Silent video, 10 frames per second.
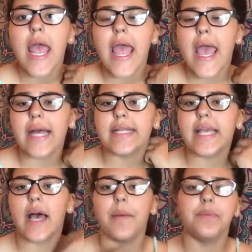And,
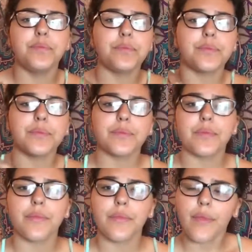
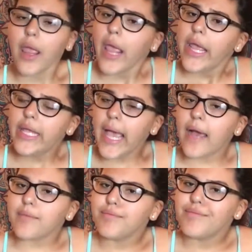yeah.
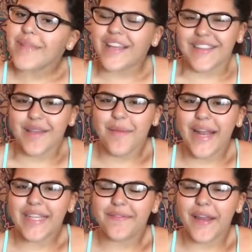I'll see you in my
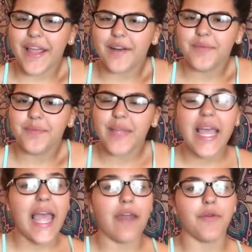next video.
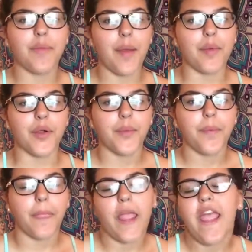And remember,
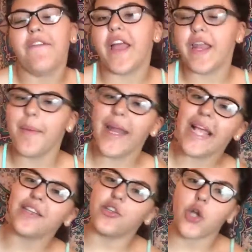if anybody
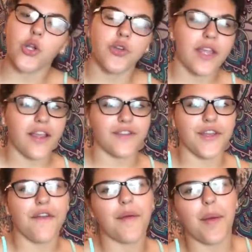hasn't told you they loved you,
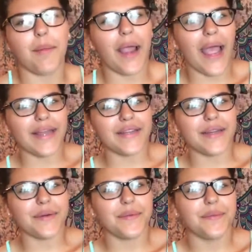remember I do.
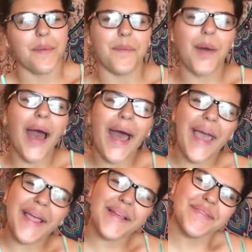Bye.